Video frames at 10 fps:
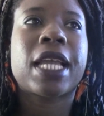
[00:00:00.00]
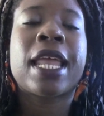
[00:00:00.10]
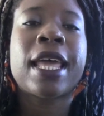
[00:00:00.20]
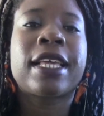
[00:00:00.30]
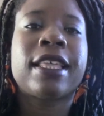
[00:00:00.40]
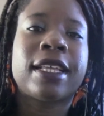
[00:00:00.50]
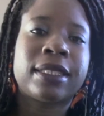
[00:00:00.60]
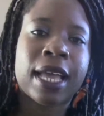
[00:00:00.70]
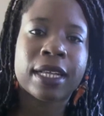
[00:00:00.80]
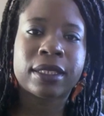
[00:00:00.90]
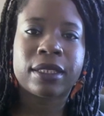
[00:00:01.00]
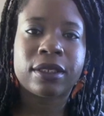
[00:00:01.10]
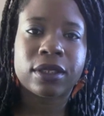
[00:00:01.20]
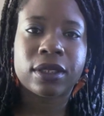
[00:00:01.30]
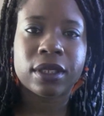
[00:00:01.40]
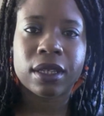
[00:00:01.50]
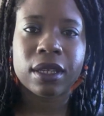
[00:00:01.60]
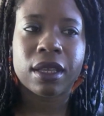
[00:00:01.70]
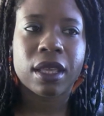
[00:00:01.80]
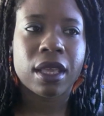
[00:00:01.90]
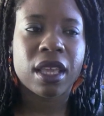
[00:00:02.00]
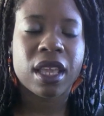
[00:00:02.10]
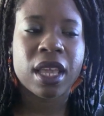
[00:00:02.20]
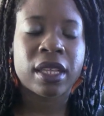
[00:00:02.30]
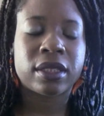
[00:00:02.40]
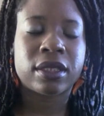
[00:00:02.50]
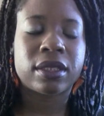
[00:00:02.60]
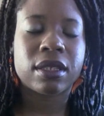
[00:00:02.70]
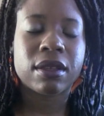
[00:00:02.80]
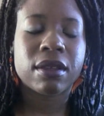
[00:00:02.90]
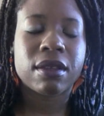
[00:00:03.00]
I like that Saxon is, it's,